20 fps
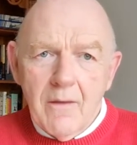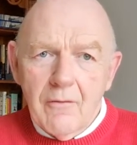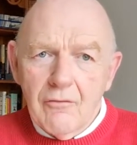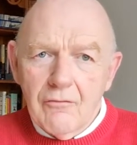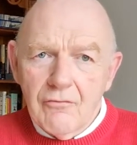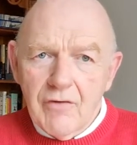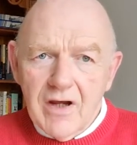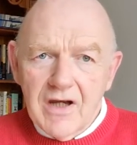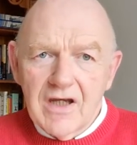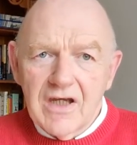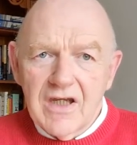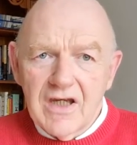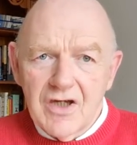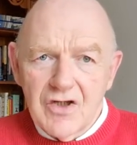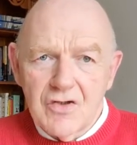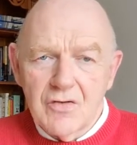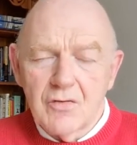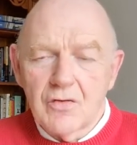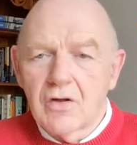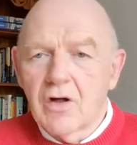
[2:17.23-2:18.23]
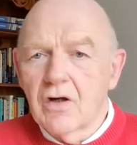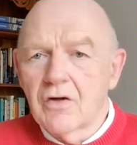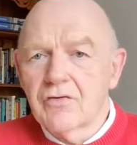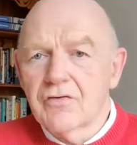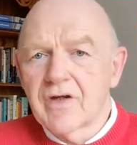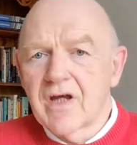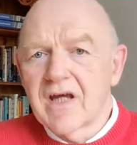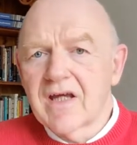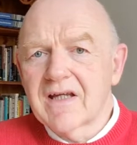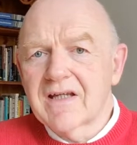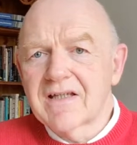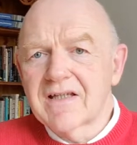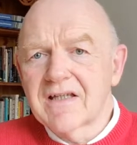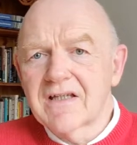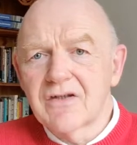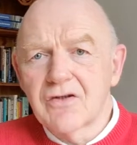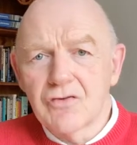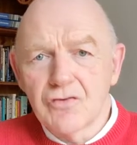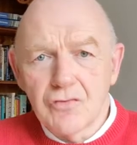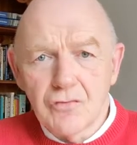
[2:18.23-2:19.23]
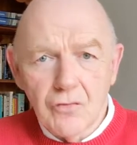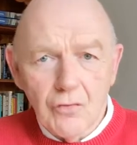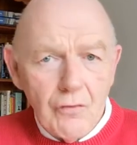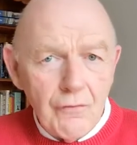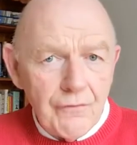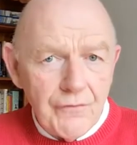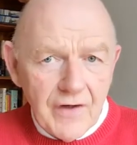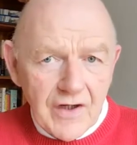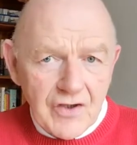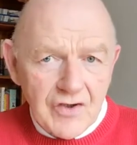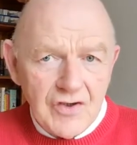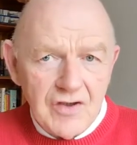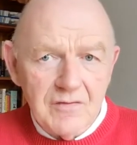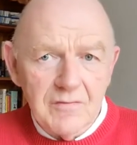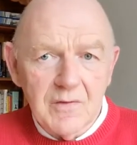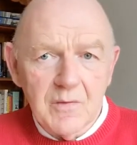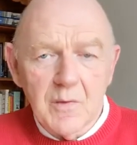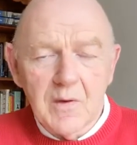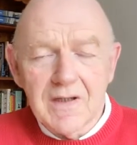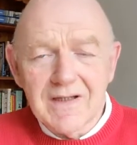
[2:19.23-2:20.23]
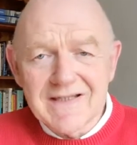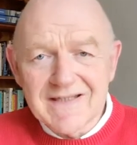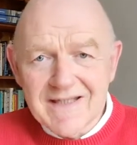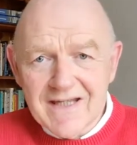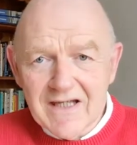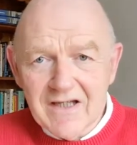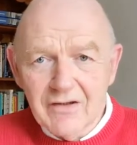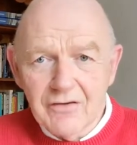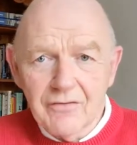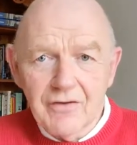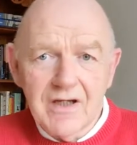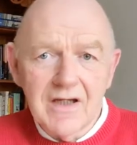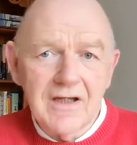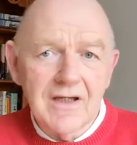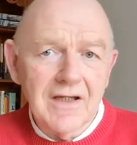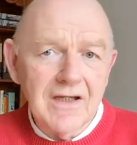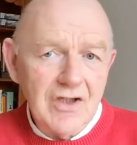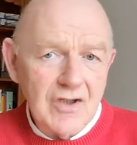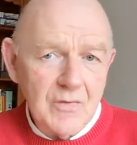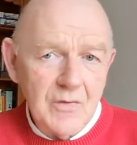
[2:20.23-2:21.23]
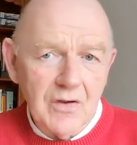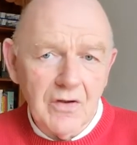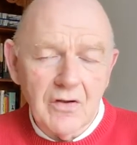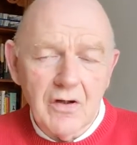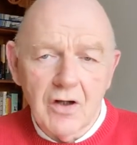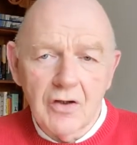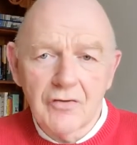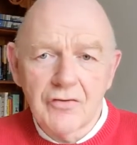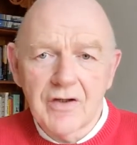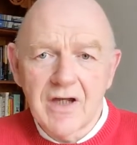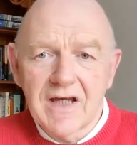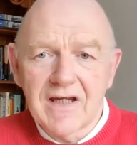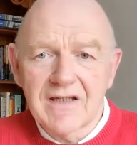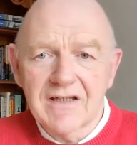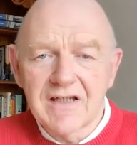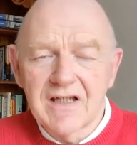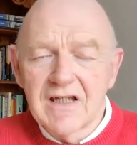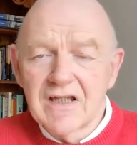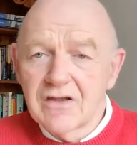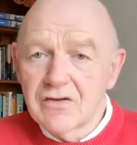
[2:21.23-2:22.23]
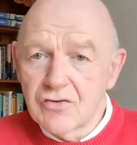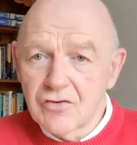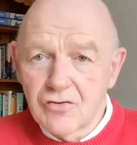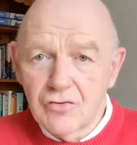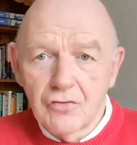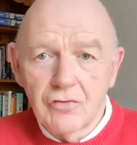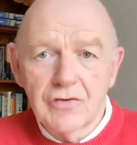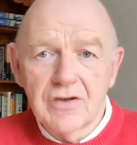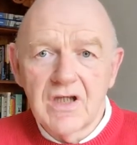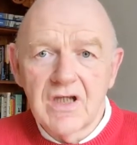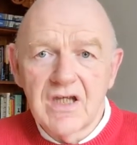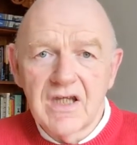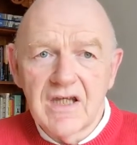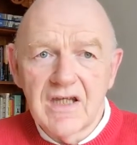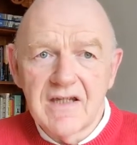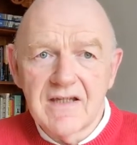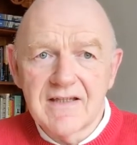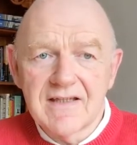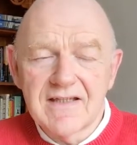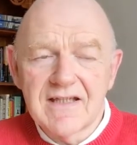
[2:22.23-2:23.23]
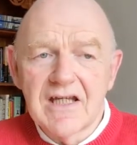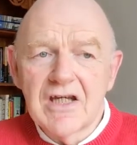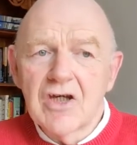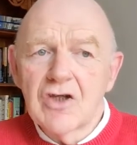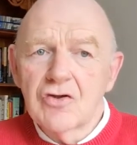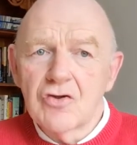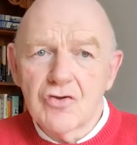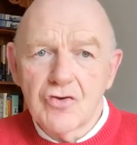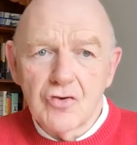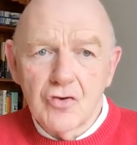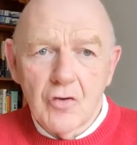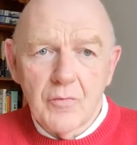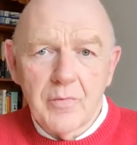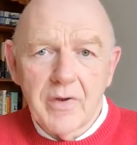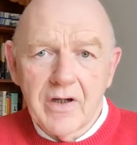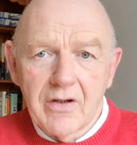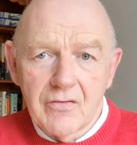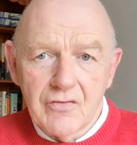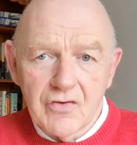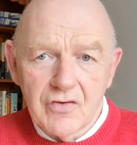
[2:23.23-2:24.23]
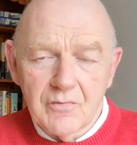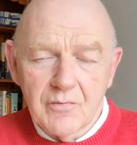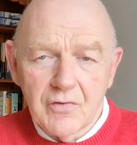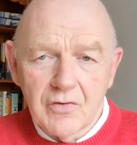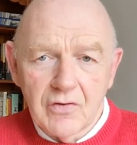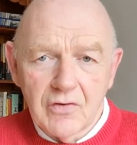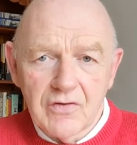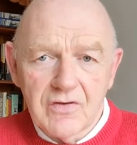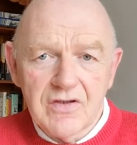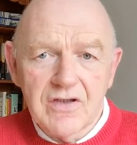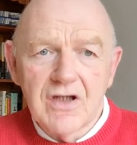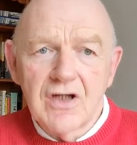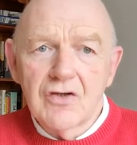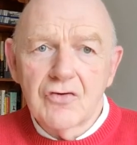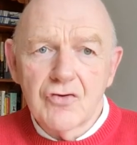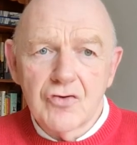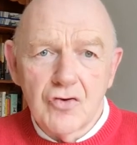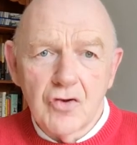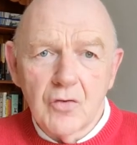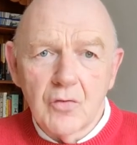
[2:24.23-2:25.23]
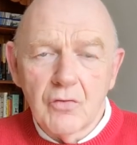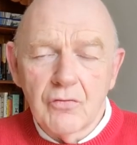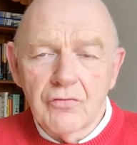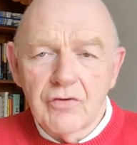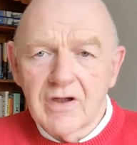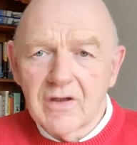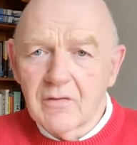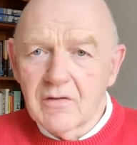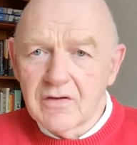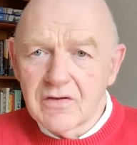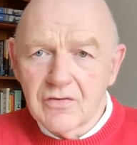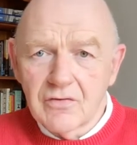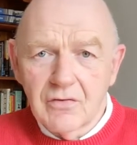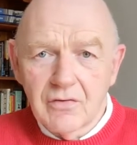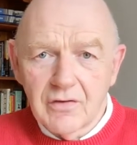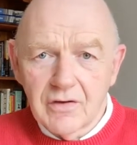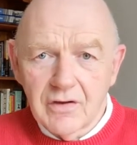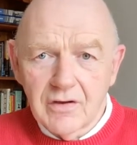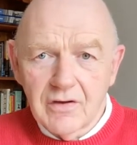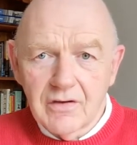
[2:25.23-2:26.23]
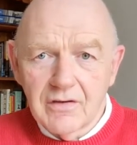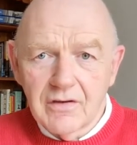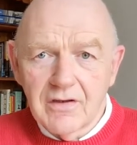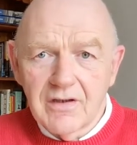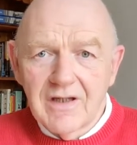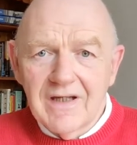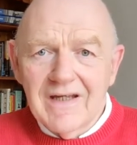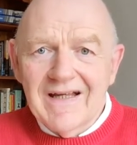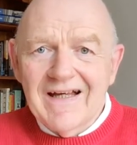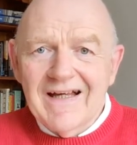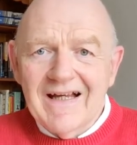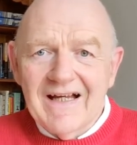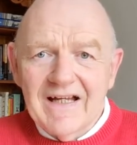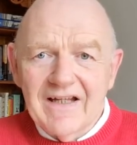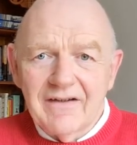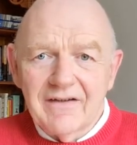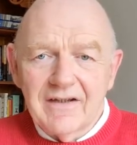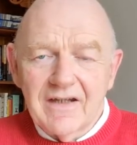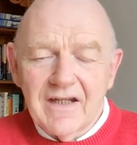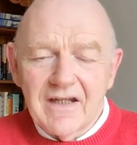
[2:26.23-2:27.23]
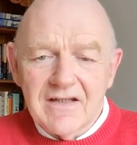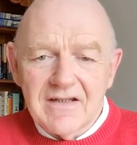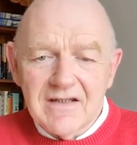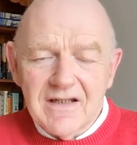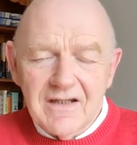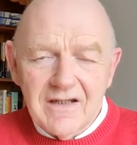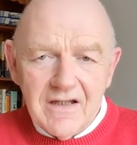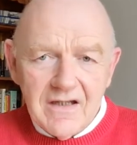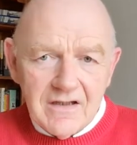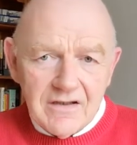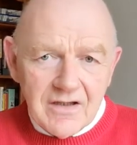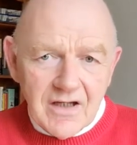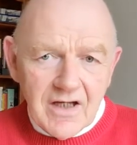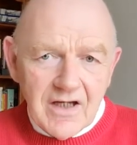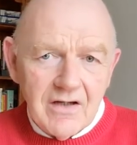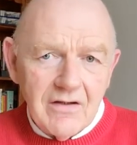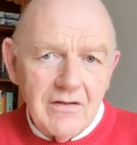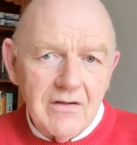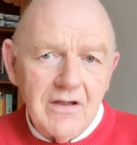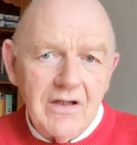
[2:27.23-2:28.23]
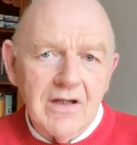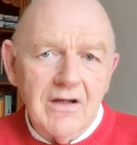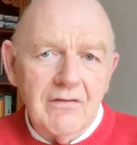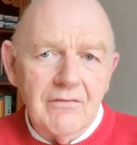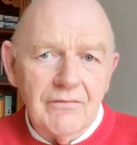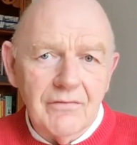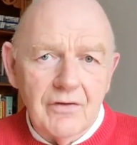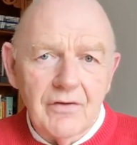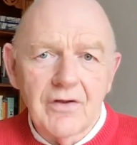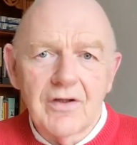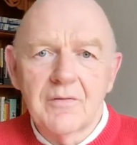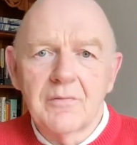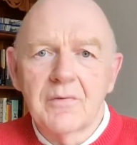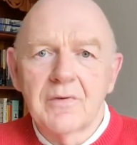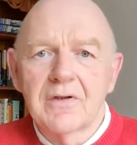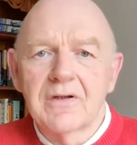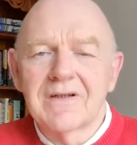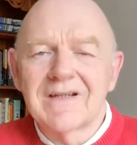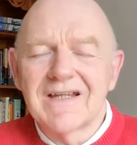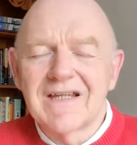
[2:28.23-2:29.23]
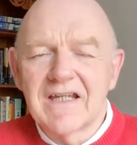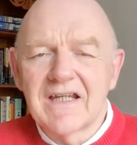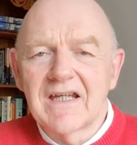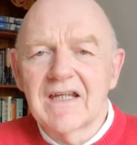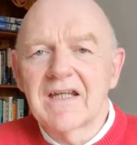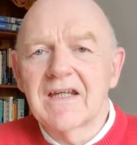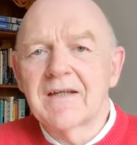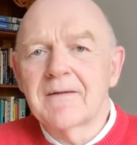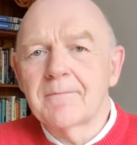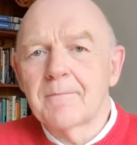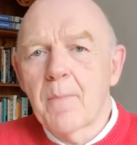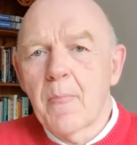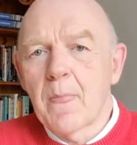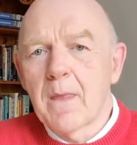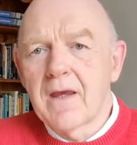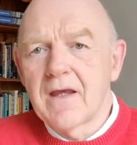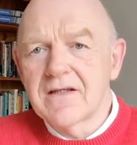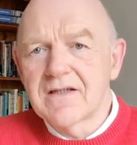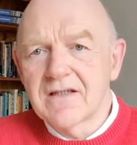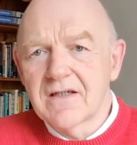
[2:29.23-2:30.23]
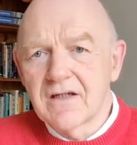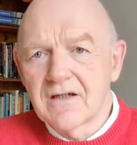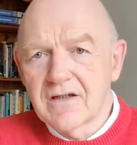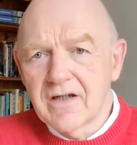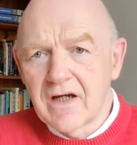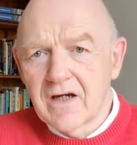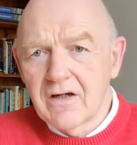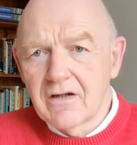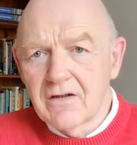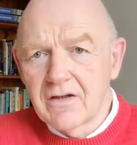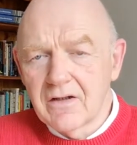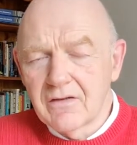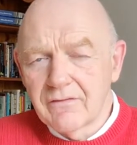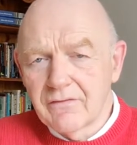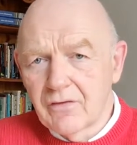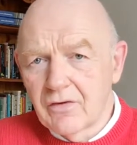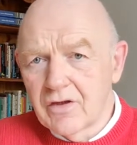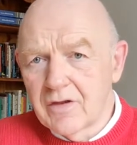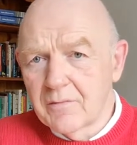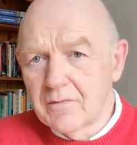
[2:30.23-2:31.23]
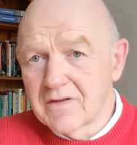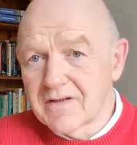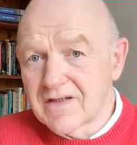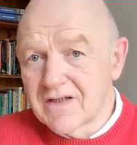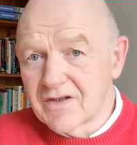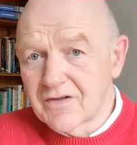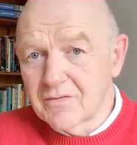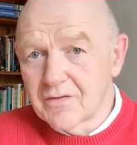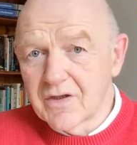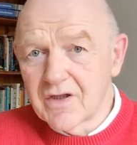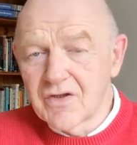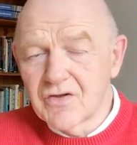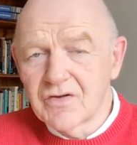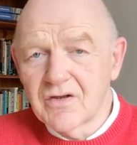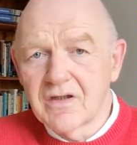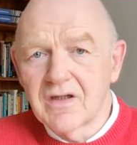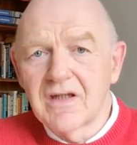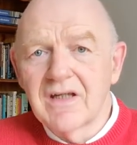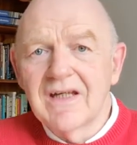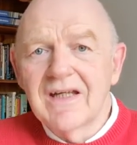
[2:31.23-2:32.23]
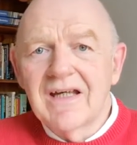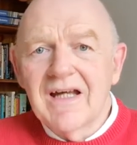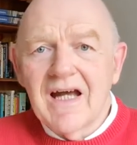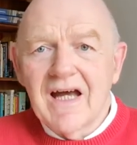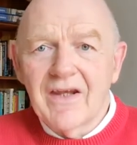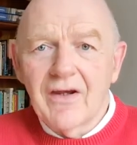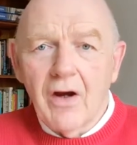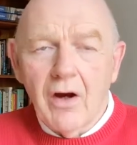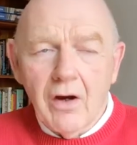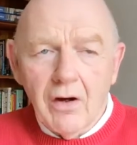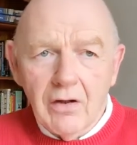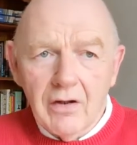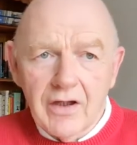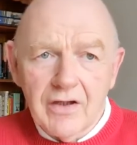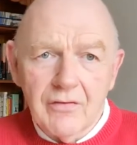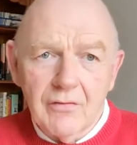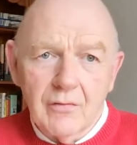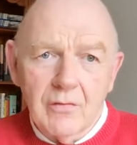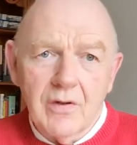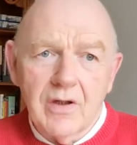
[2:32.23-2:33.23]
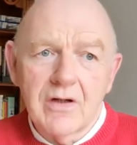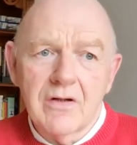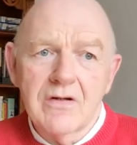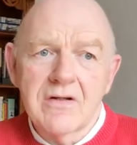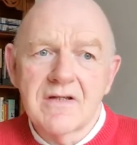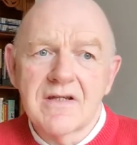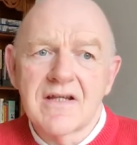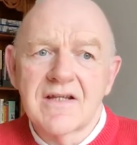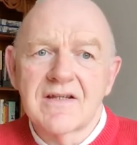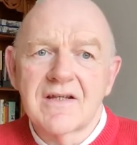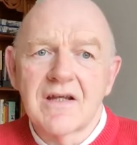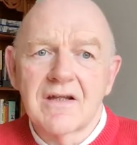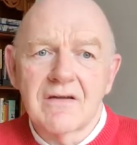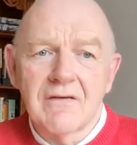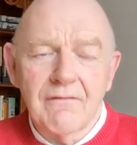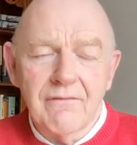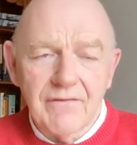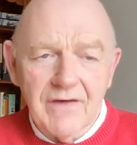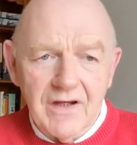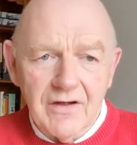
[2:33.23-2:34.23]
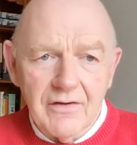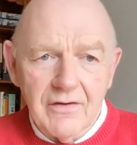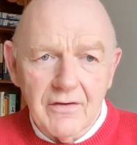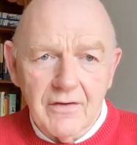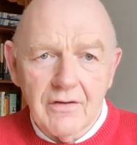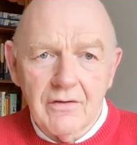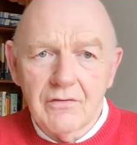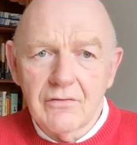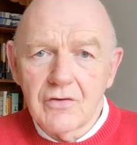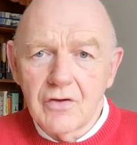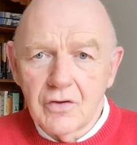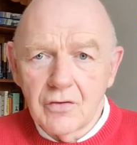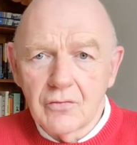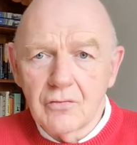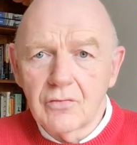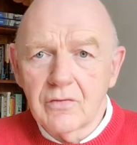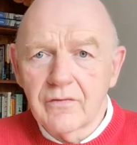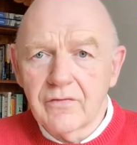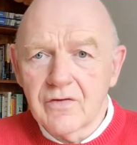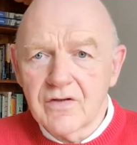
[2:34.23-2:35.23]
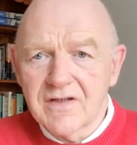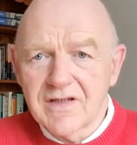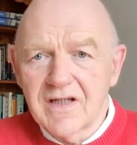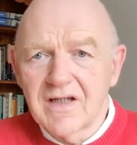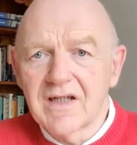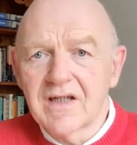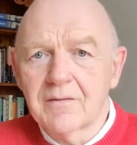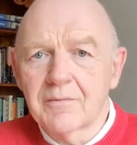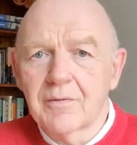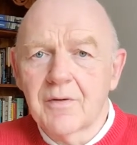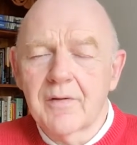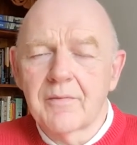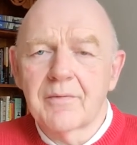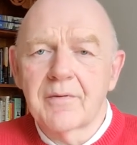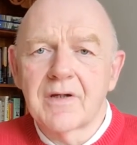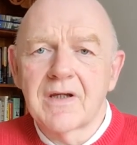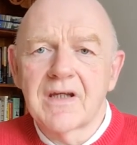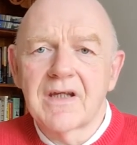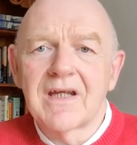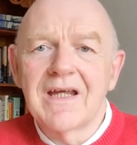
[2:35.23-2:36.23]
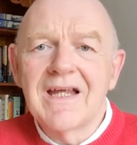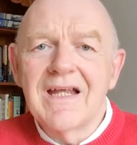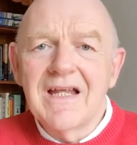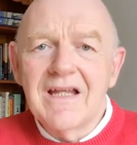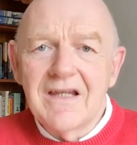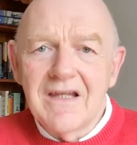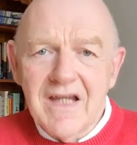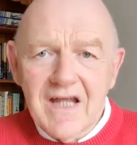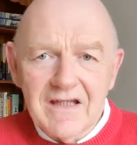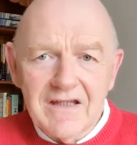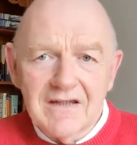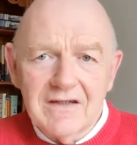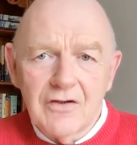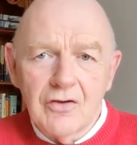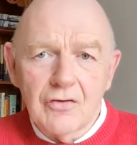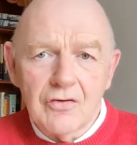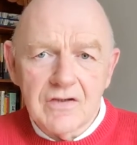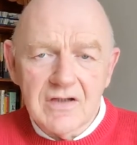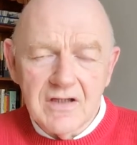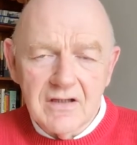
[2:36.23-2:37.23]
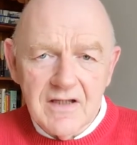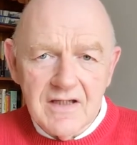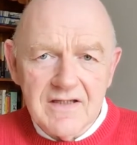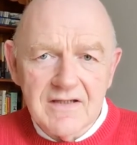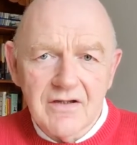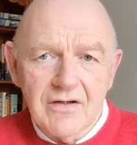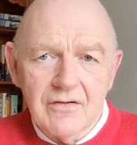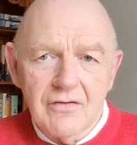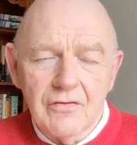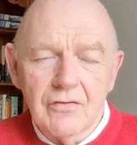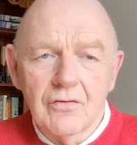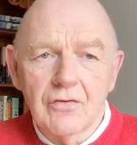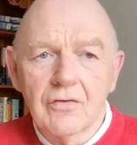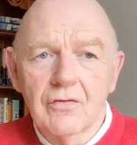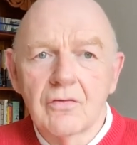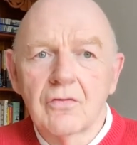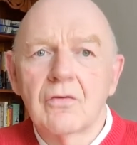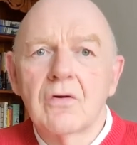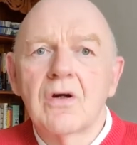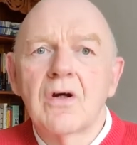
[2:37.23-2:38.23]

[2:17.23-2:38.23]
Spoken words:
ready to issue contracts. There's no friction between sale agreed and issuing contracts. There's no delays. There's no buyer remorse. There's no wondering what's going on. And it's an entirely avoidable delay. It's an entirely avoidable situation. And all it requires is that the vendor, you, if you're selling a property, let your solicitor know